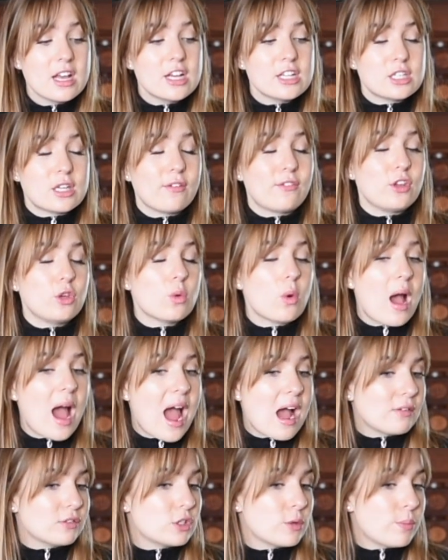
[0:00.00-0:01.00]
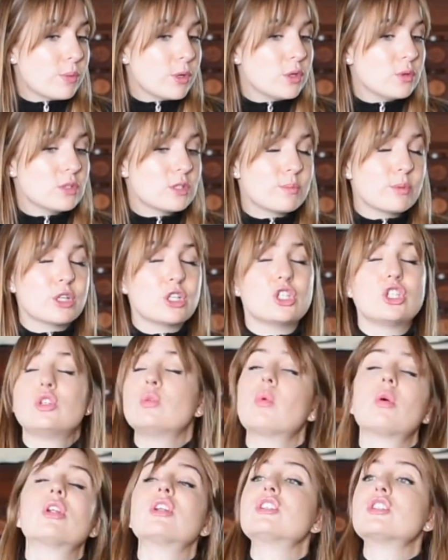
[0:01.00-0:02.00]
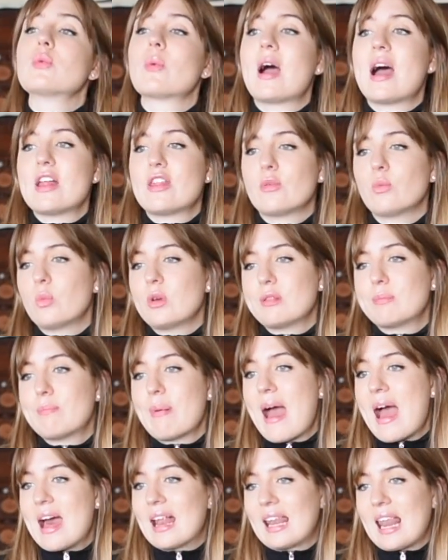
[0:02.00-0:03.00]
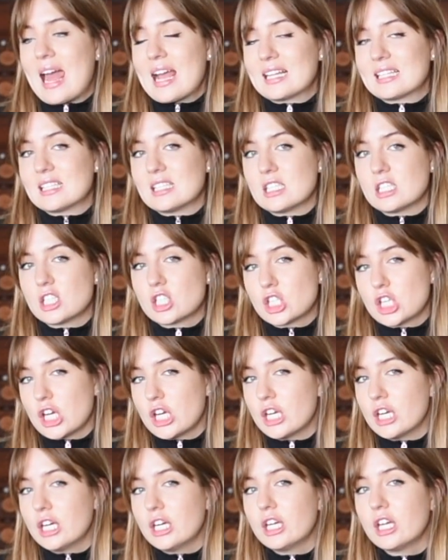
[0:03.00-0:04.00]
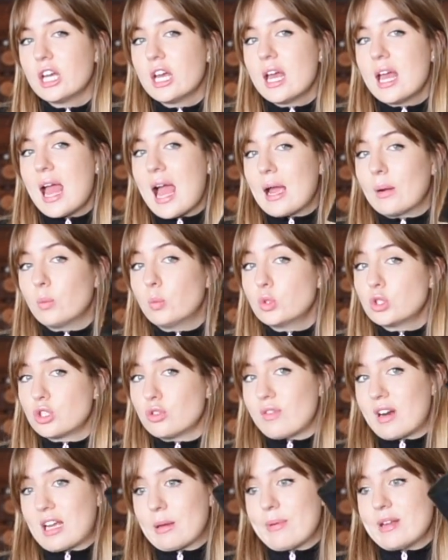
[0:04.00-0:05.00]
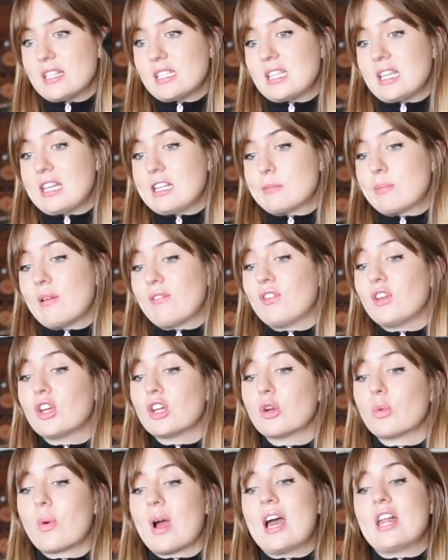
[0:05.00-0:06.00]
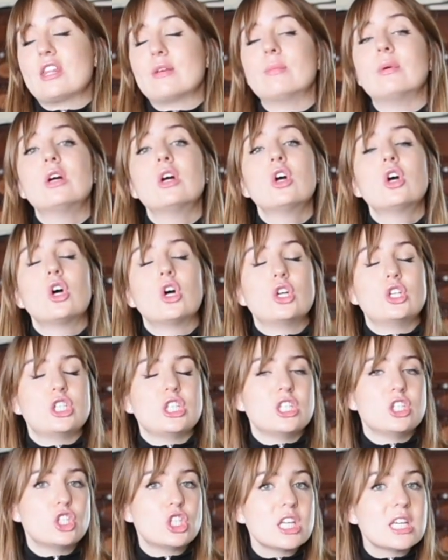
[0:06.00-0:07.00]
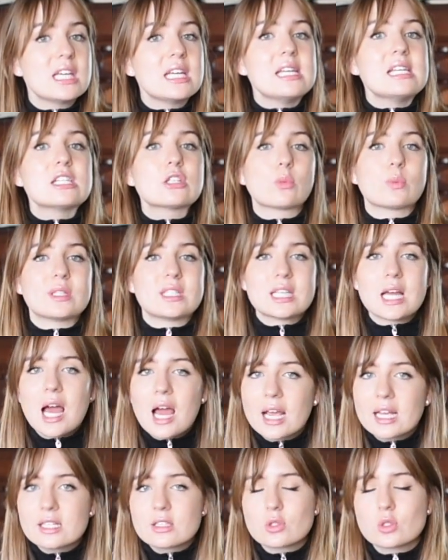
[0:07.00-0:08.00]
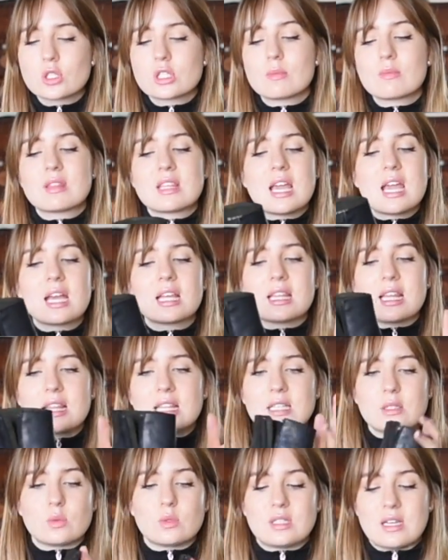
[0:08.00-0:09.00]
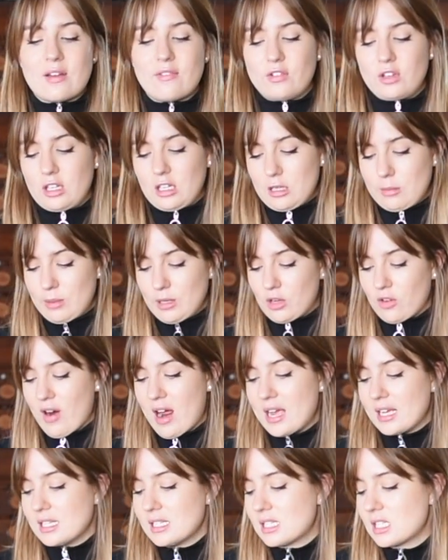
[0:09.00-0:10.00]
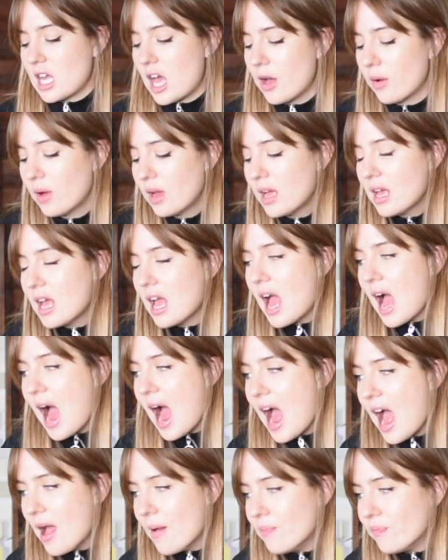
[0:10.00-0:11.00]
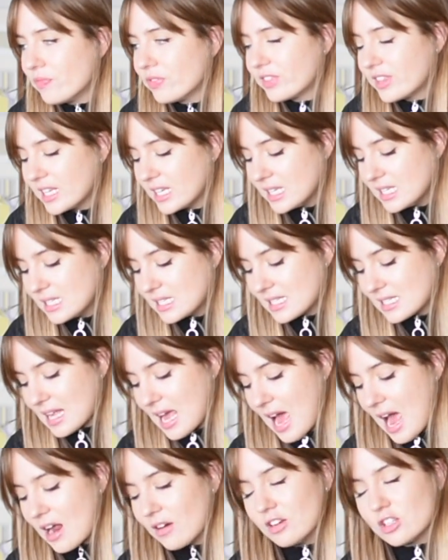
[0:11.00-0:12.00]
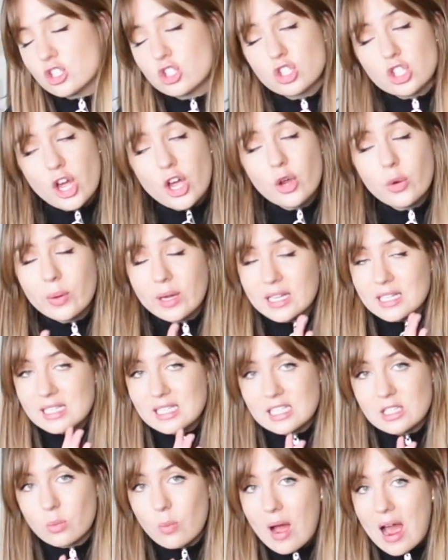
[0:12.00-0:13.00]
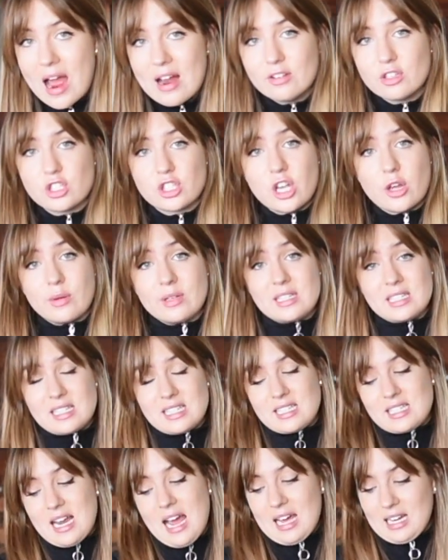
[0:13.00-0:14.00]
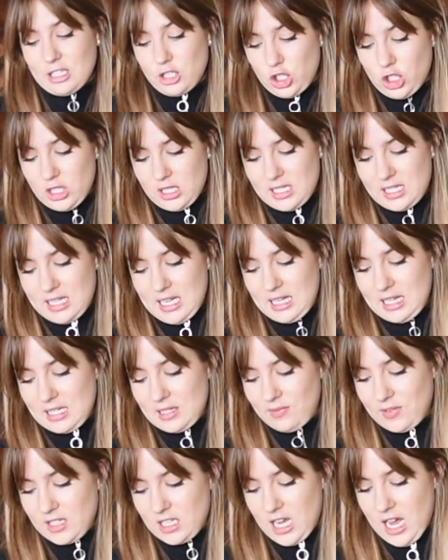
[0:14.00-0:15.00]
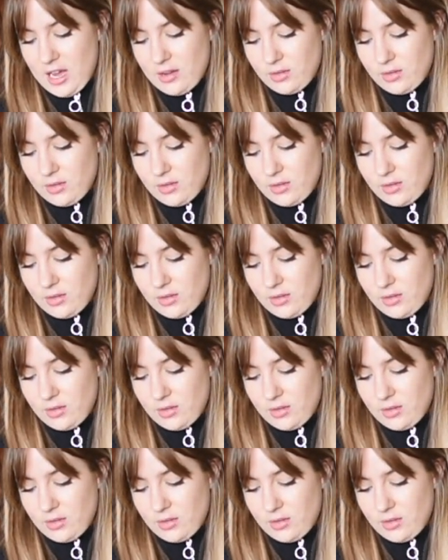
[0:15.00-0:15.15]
So if you were after boots because you wanted to wear them with bare legs and a skirt, I wouldn't recommend these. But if you're going to wear them under your jeans or with tights or something, then these would definitely be great. So these are so easy to wear, so easy to style, as you're going to see in this video.